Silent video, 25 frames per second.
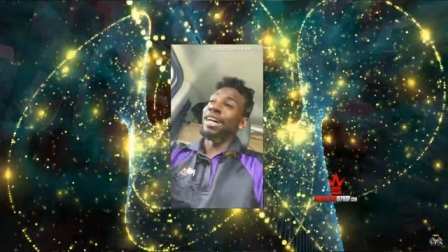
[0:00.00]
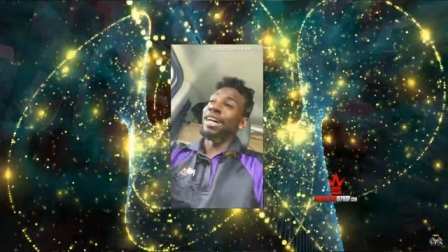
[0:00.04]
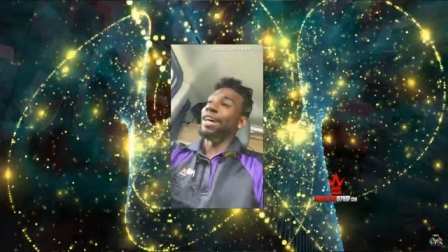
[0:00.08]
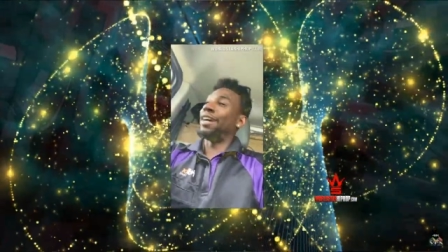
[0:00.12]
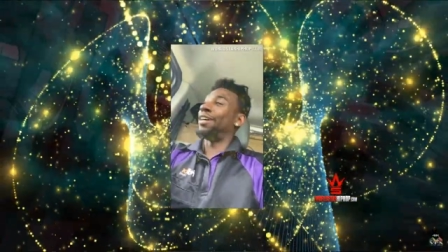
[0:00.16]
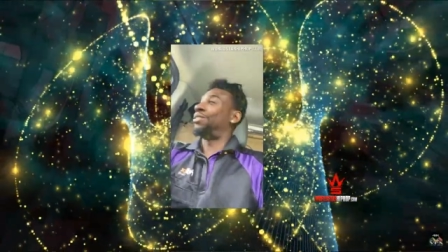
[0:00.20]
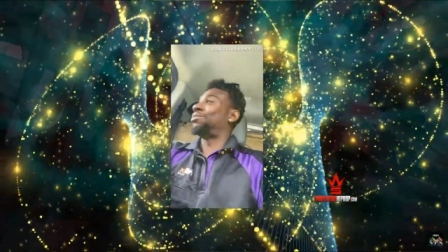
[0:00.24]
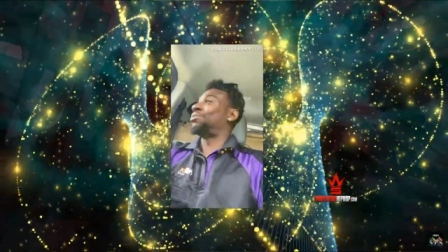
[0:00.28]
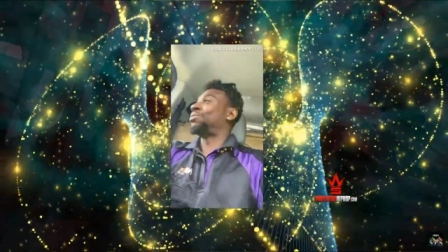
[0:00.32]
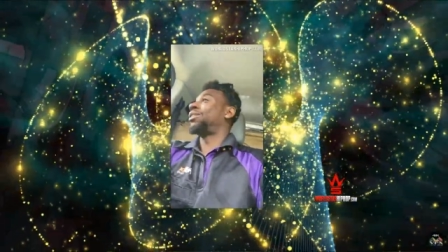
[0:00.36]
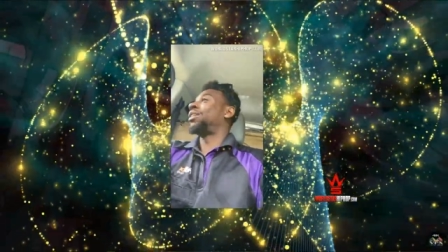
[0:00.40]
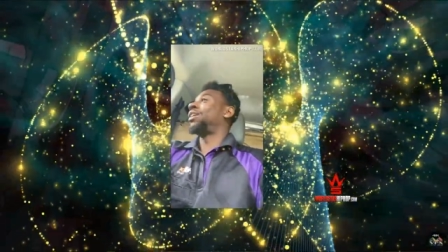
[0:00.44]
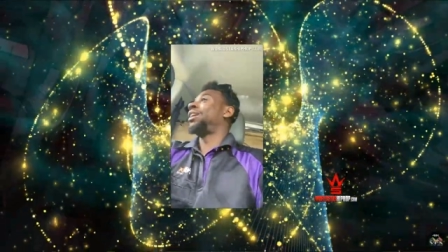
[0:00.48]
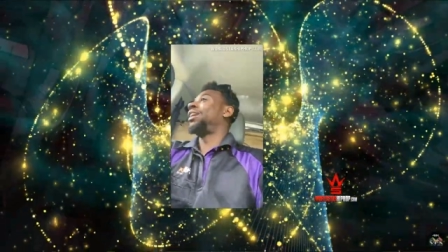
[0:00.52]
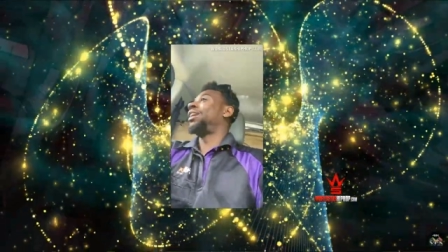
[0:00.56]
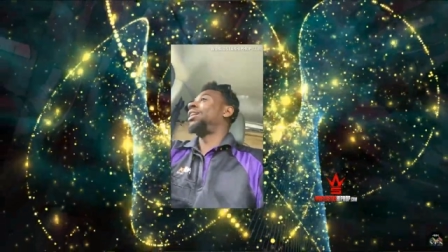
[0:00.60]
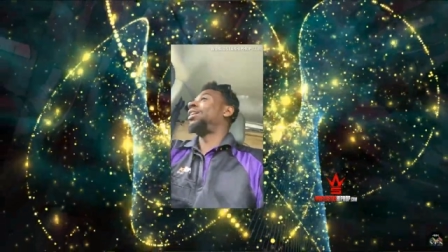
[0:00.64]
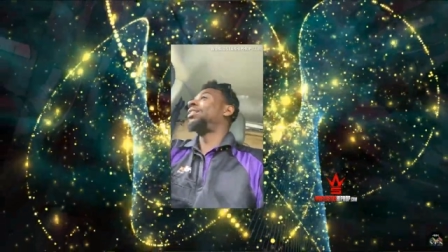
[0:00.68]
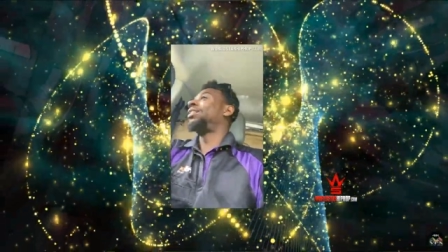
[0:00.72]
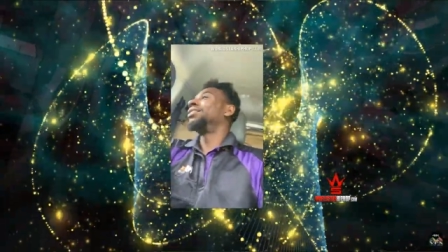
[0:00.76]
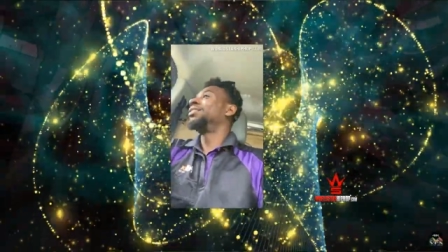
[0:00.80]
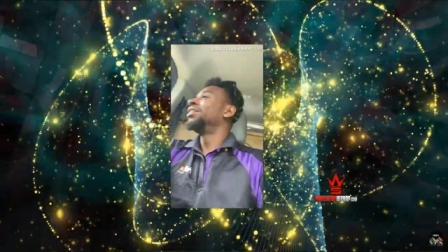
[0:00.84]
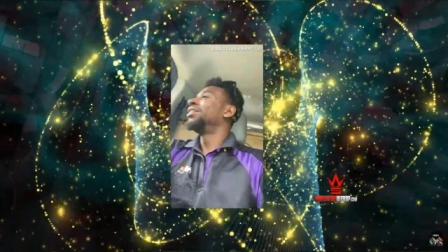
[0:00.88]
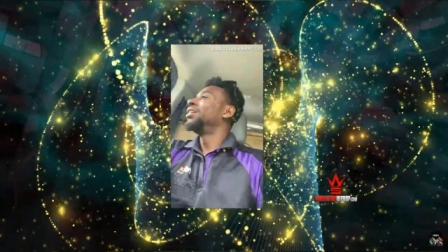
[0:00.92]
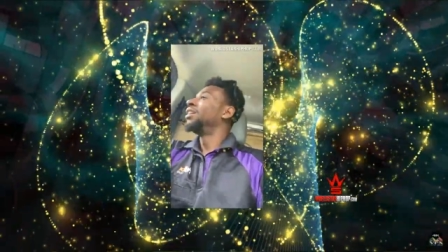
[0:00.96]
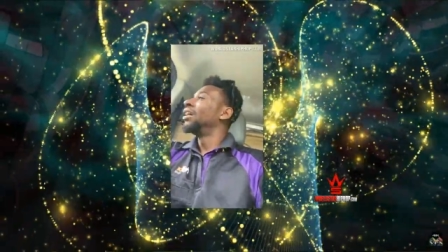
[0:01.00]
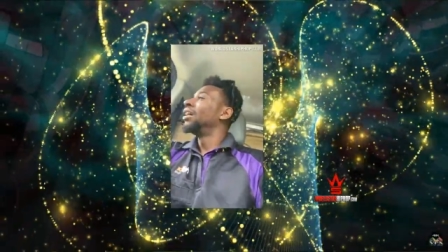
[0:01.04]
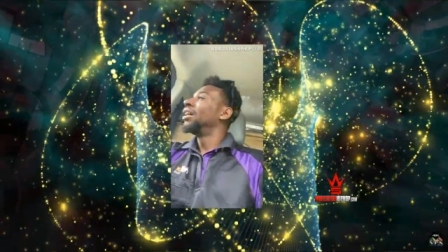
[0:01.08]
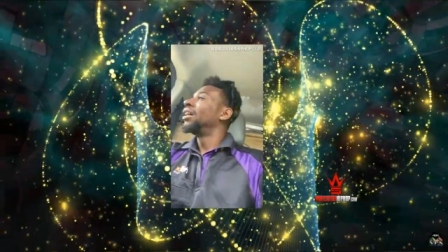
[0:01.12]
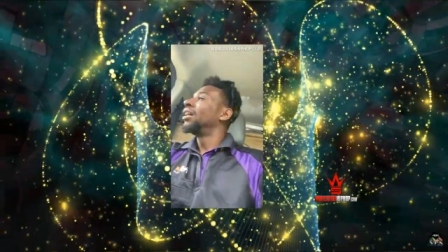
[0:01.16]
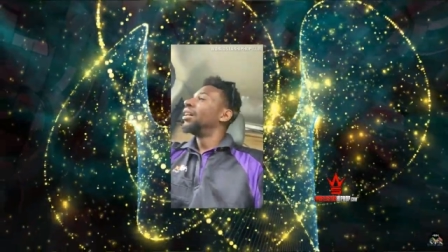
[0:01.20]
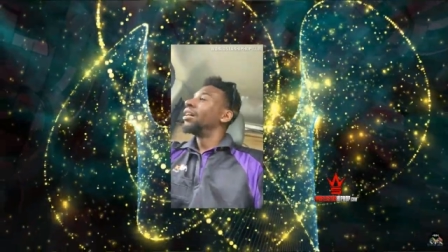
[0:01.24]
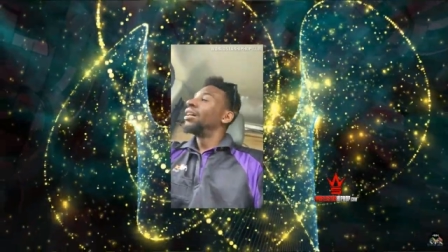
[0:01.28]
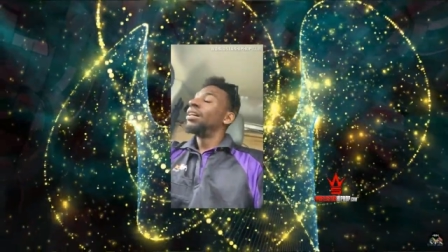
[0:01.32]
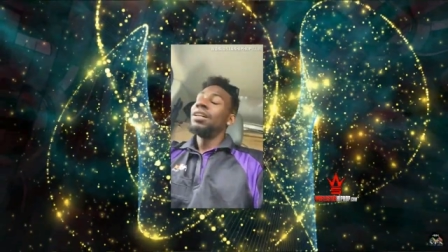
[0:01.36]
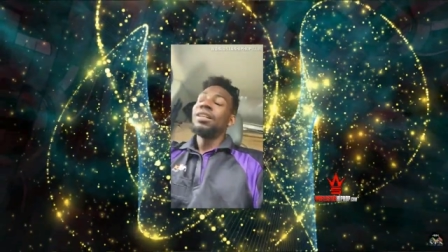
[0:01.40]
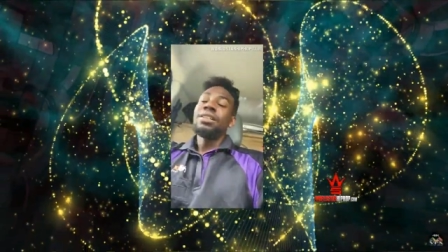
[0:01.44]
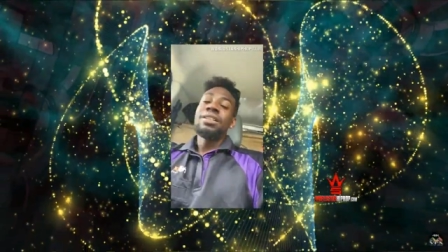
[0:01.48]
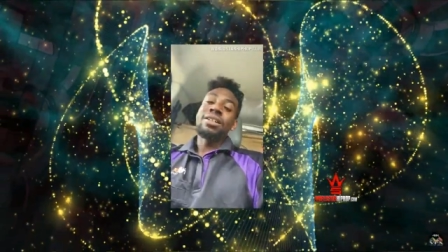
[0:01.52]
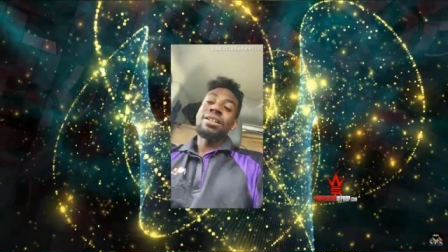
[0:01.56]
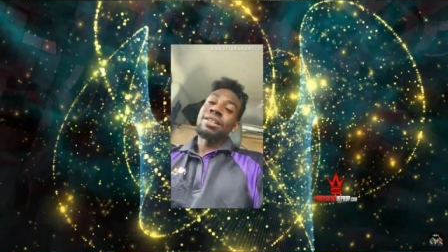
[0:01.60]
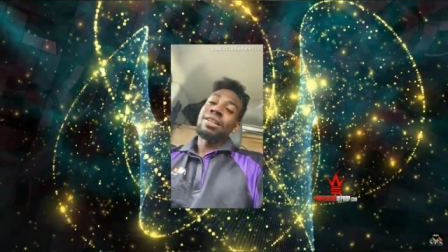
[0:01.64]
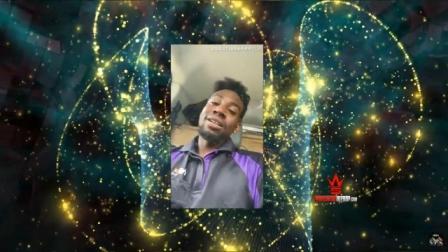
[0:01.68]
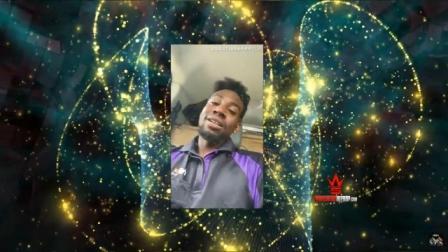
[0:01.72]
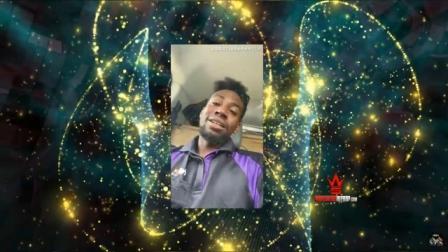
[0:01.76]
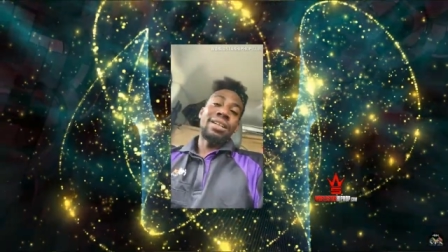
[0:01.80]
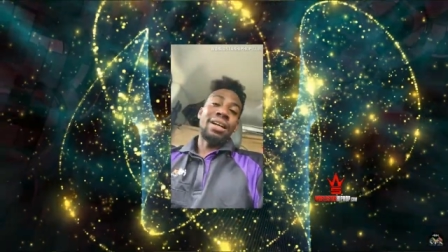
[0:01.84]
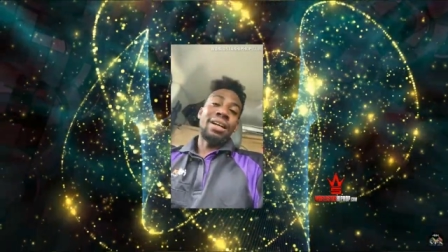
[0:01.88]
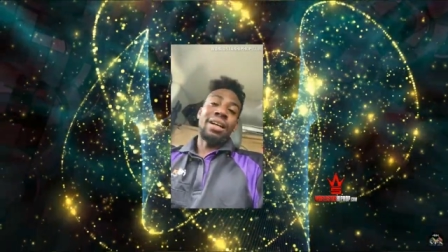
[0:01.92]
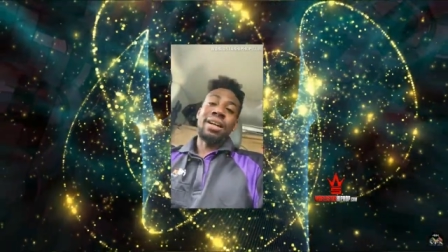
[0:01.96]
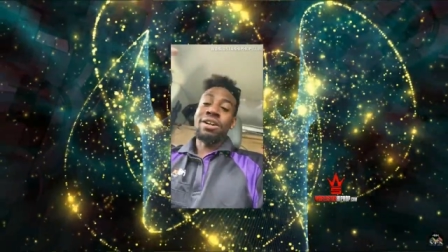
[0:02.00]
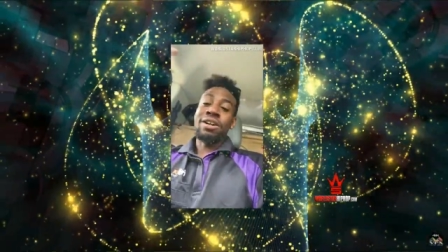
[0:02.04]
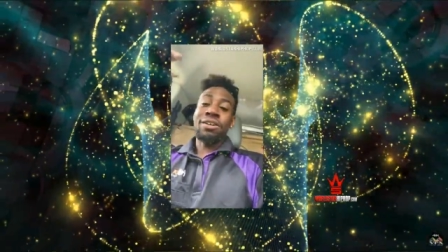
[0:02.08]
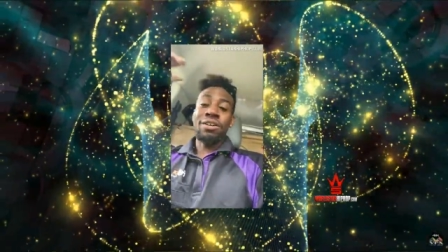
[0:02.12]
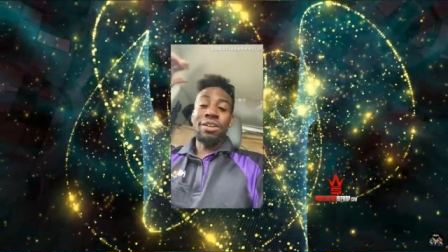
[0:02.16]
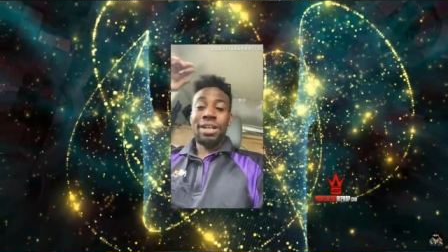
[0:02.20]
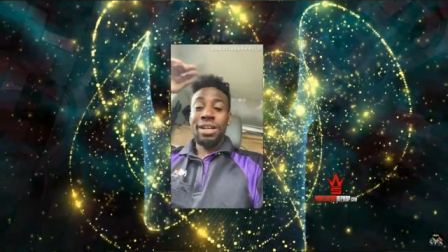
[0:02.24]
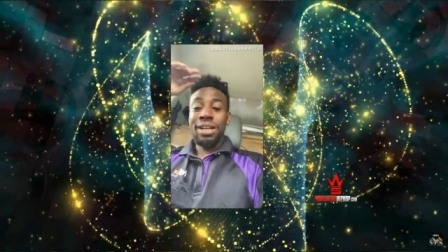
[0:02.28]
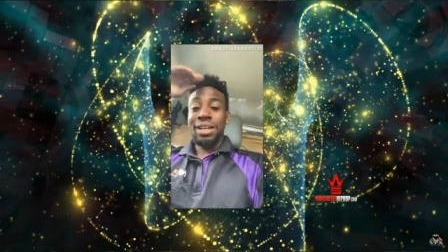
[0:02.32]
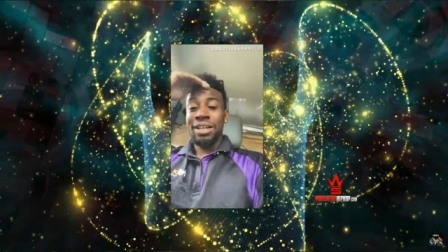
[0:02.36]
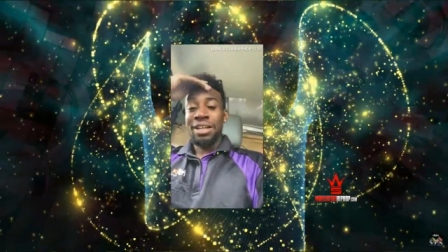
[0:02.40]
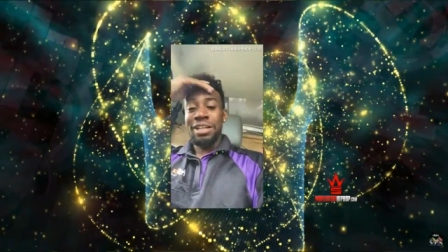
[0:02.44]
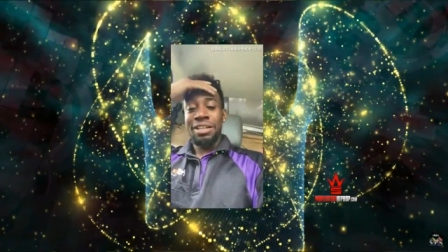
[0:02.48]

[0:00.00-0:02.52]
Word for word: it's getting crazy out here, folks. And